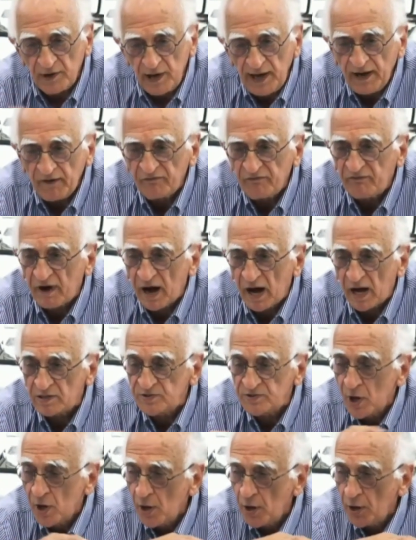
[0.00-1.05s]
that the relief
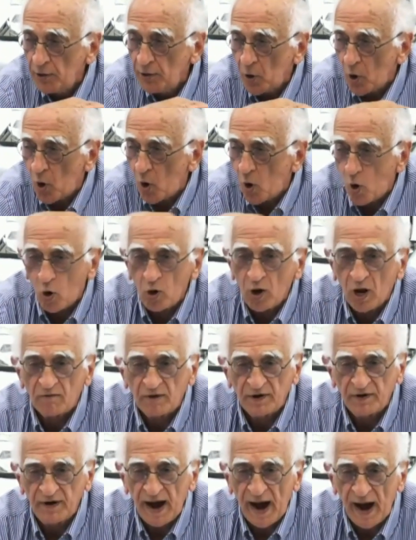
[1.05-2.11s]
valves in
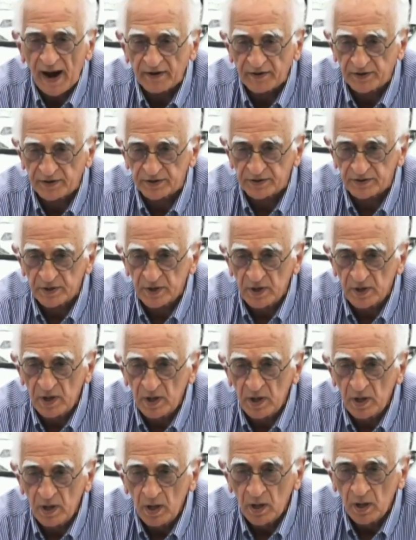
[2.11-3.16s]
all our
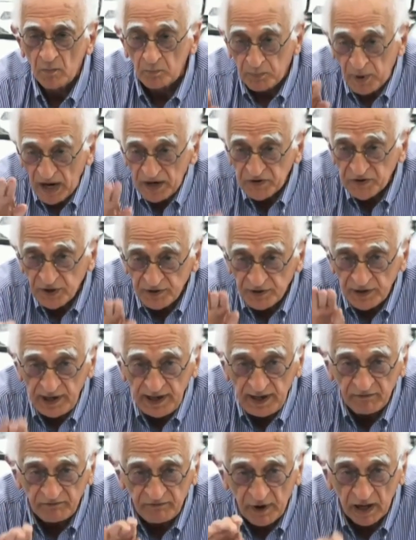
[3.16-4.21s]
reactors,
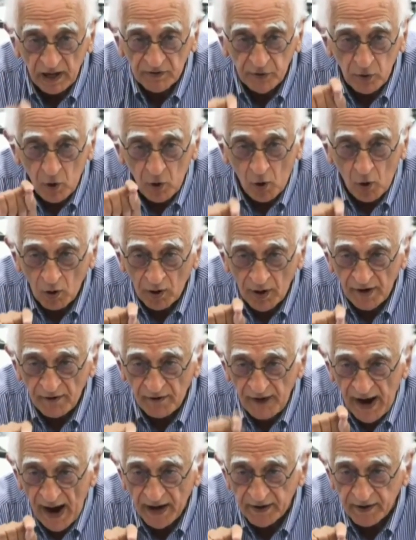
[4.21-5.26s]
pressure relief valves in
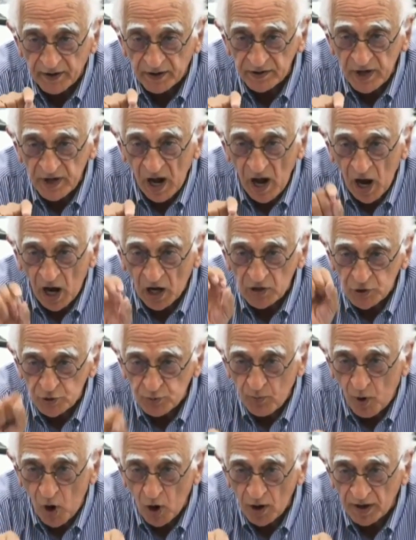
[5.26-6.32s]
all our reactors
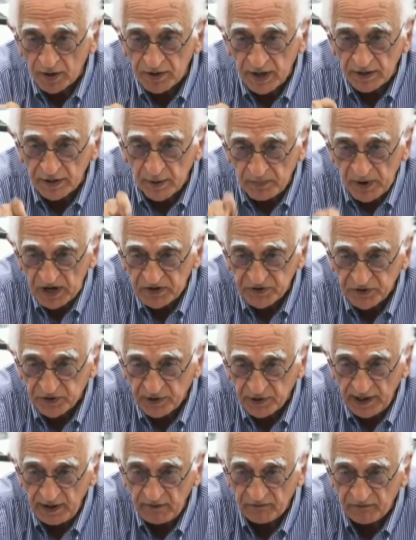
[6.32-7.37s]
are smaller than the
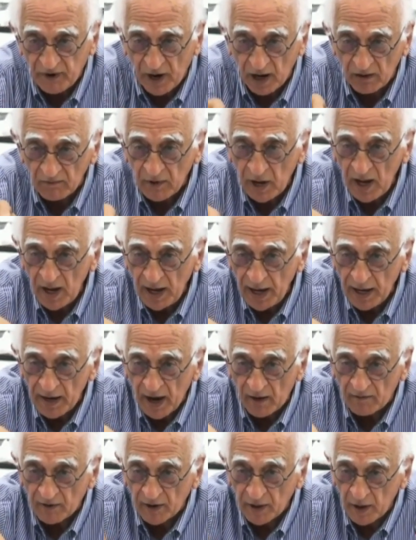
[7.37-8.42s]
pressure relief valve
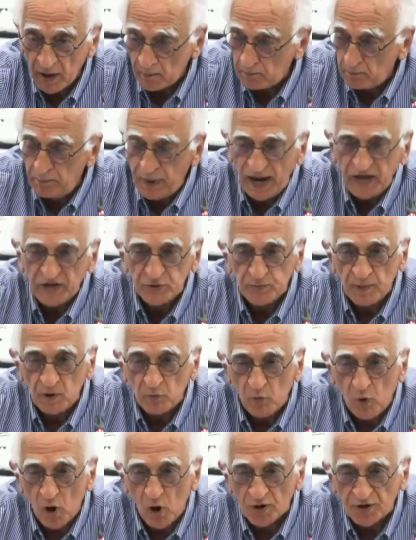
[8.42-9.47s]
in our
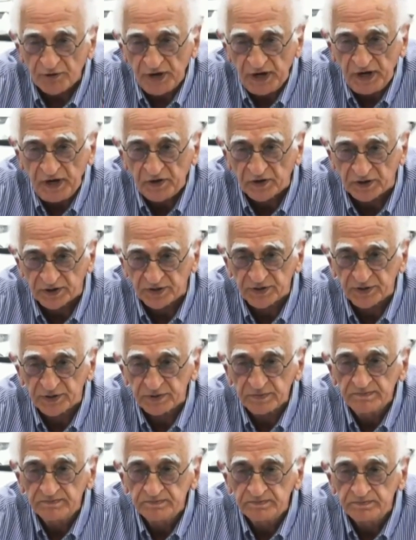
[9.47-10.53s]
basement water
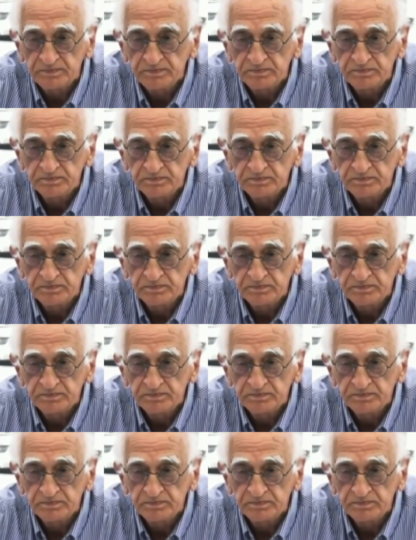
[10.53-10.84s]
heaters,